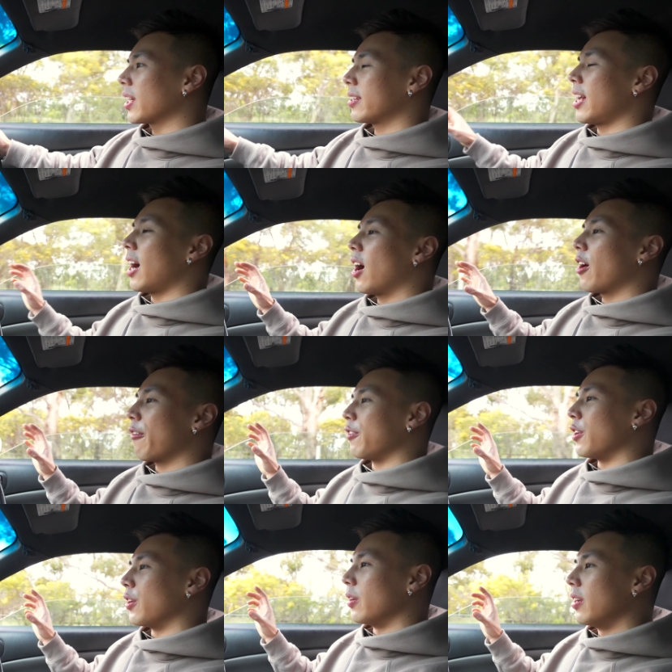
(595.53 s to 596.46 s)
There are a
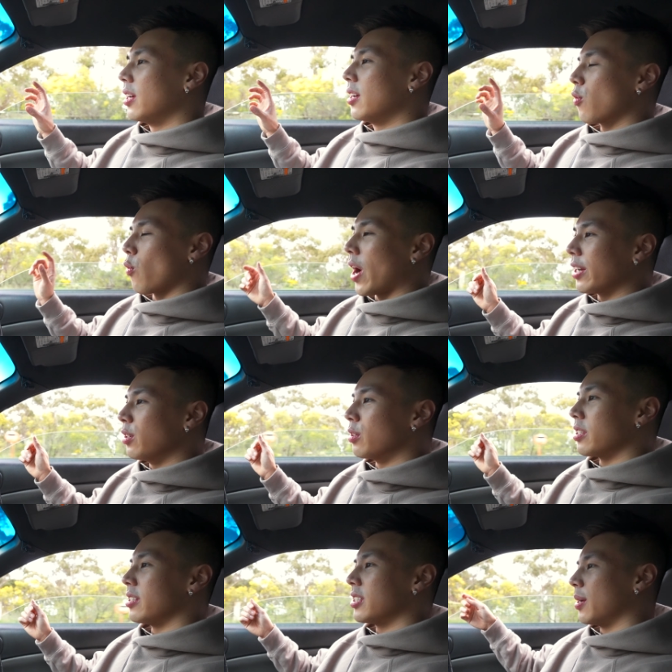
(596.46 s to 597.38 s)
few
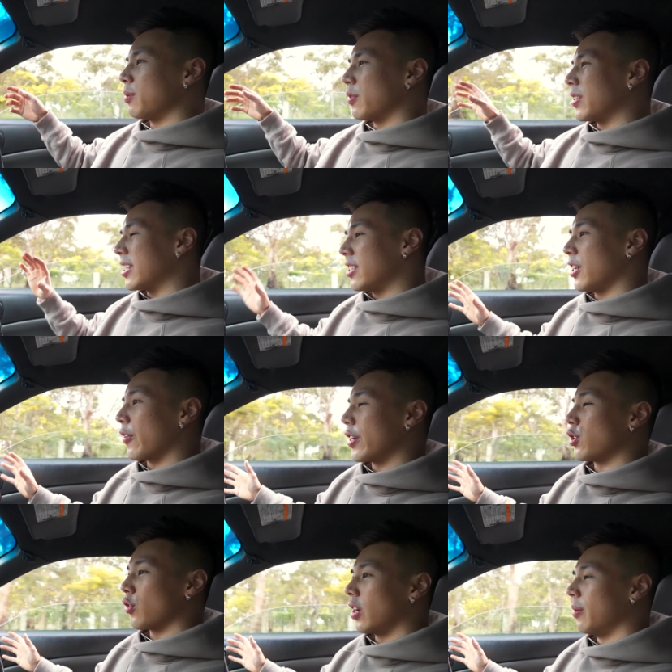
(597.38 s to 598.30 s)
rattles in terms of the
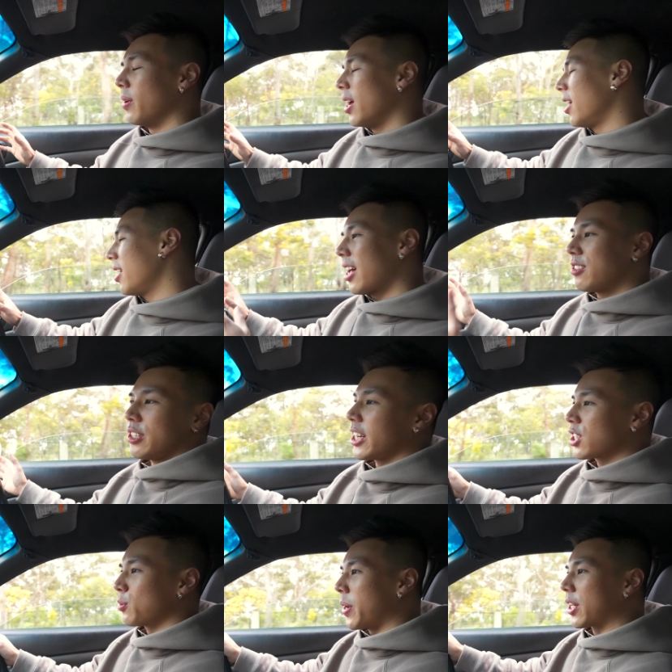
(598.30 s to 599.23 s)
interior trim, as you'd
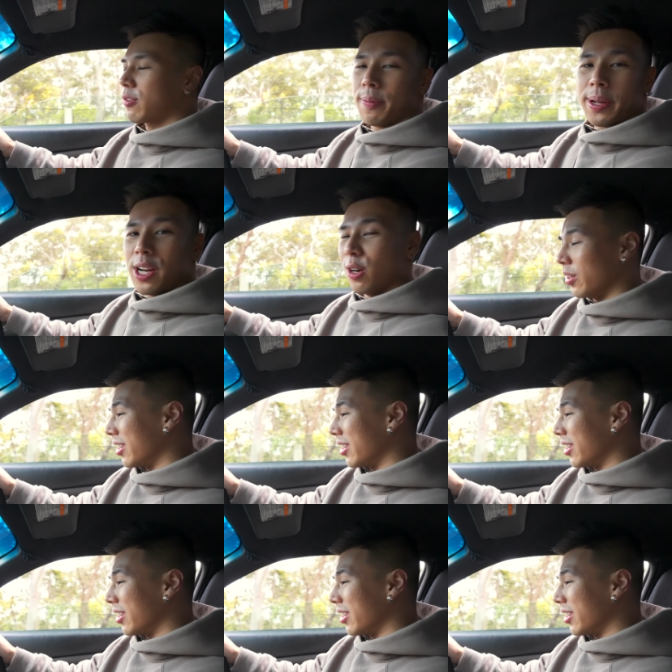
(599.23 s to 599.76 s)
expect from an old